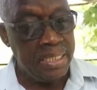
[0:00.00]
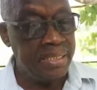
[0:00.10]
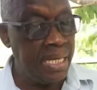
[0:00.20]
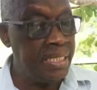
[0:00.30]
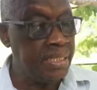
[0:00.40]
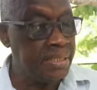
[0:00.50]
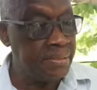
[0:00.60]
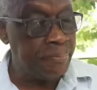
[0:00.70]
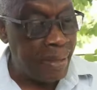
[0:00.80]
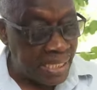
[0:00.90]
Then there's
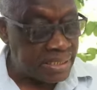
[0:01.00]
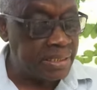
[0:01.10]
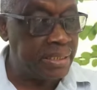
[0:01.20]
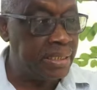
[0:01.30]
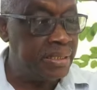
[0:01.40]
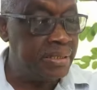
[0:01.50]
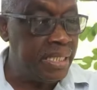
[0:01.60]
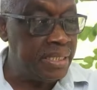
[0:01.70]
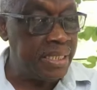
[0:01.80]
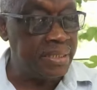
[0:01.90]
pests.
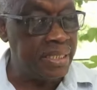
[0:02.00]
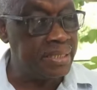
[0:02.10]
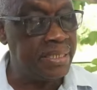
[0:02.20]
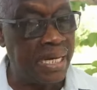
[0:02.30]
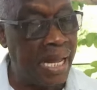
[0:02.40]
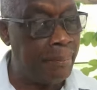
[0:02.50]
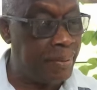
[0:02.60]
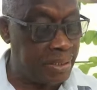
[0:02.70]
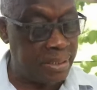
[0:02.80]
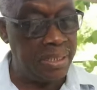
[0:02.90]
These are things that
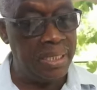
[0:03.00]
happen